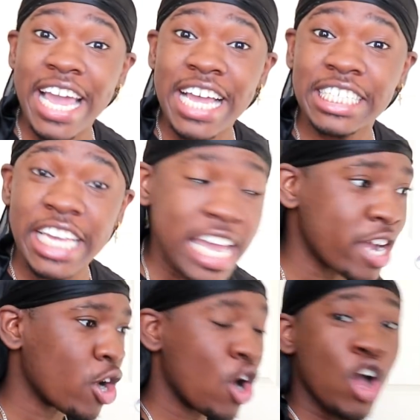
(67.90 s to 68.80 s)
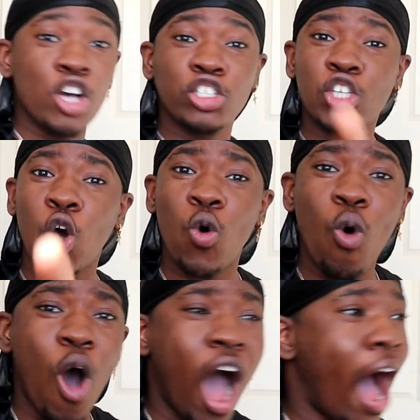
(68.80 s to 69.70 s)
he's here.
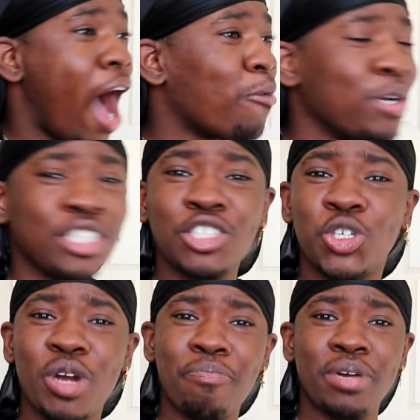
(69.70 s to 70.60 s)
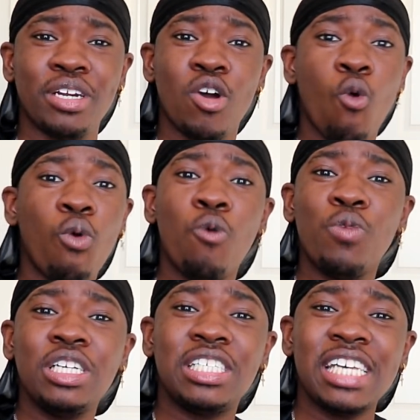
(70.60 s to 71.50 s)
So, I wasn't tripping when
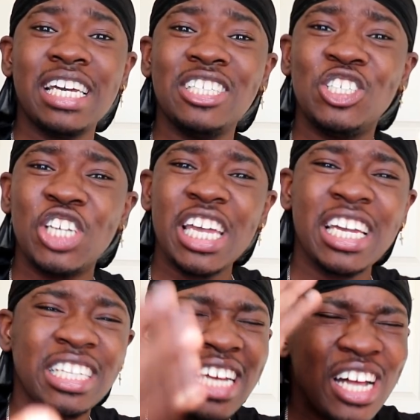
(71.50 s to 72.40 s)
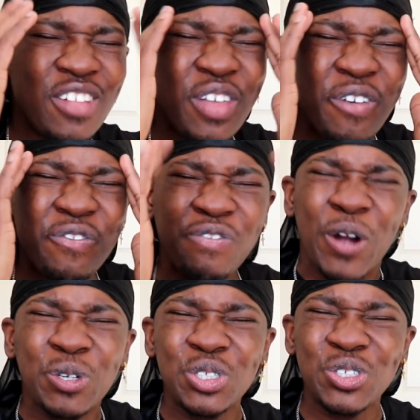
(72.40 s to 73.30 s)
we seen Gene the
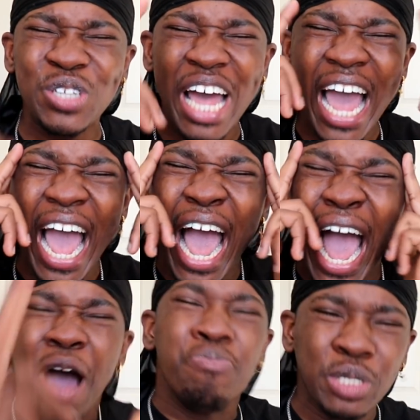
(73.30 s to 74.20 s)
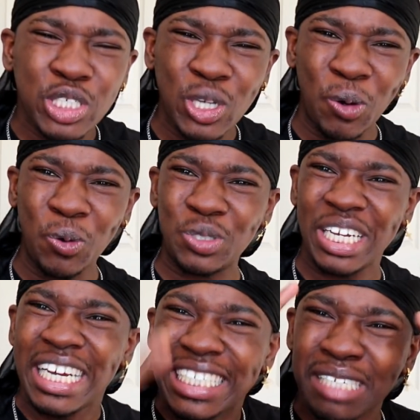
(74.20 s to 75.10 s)
first episode.
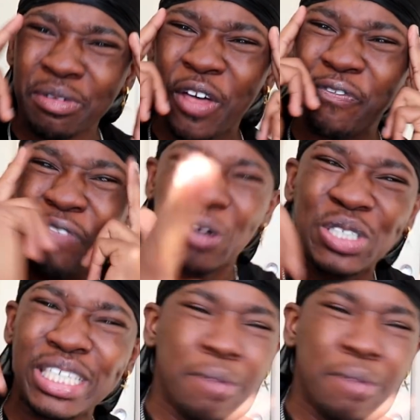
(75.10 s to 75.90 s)
Seen him the first